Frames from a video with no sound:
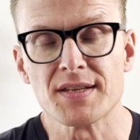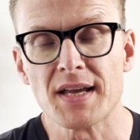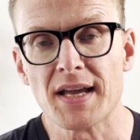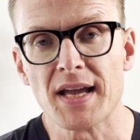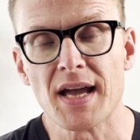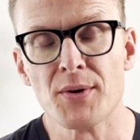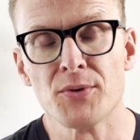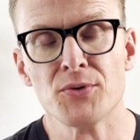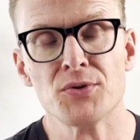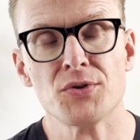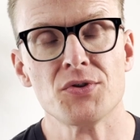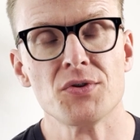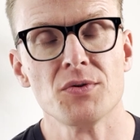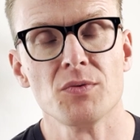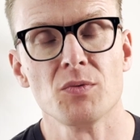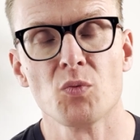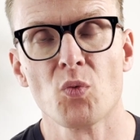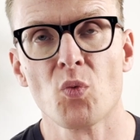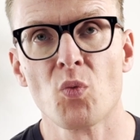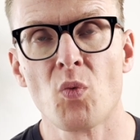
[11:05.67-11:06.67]
I was
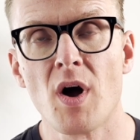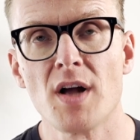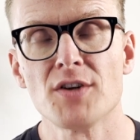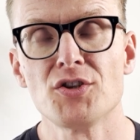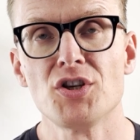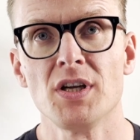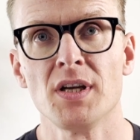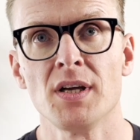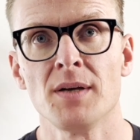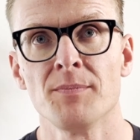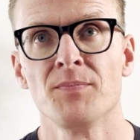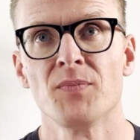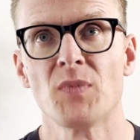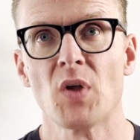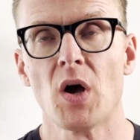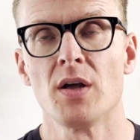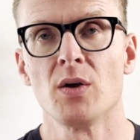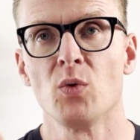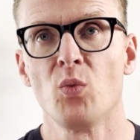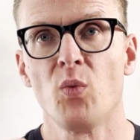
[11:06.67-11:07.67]
watching
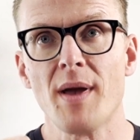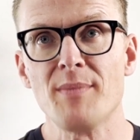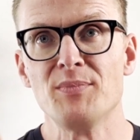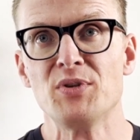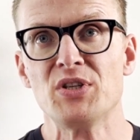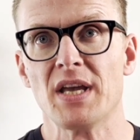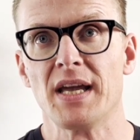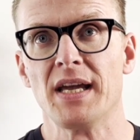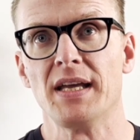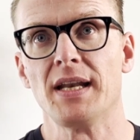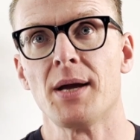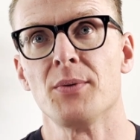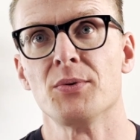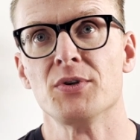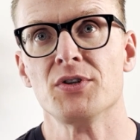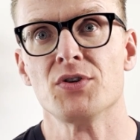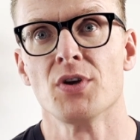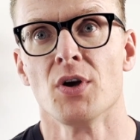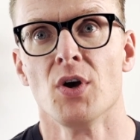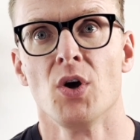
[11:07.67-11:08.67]
on a website, I
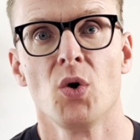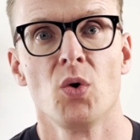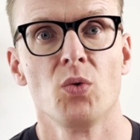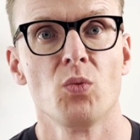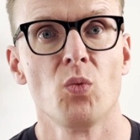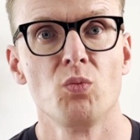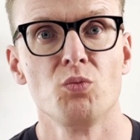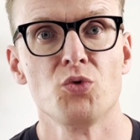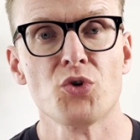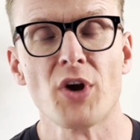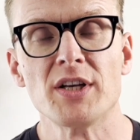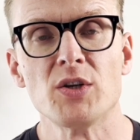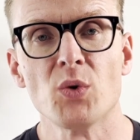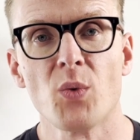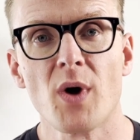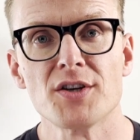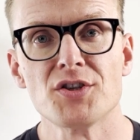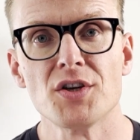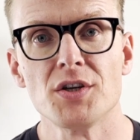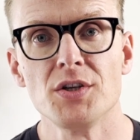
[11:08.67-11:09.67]
was trying to
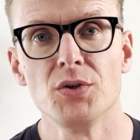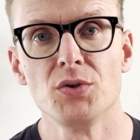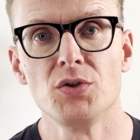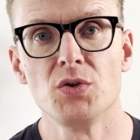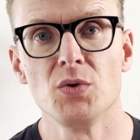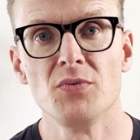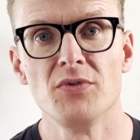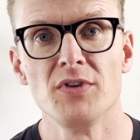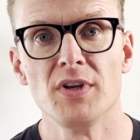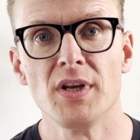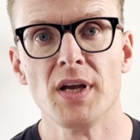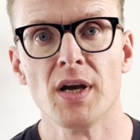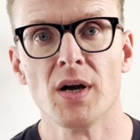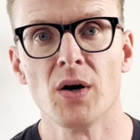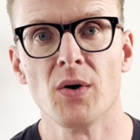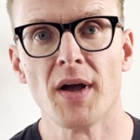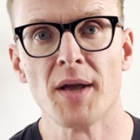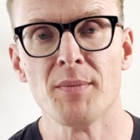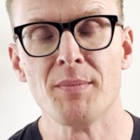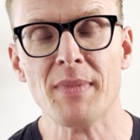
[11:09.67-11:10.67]
watch a YouTube
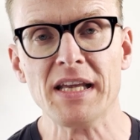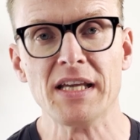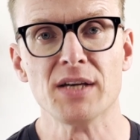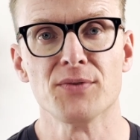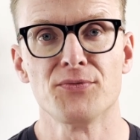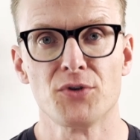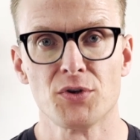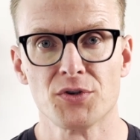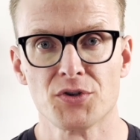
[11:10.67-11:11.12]
video and make it full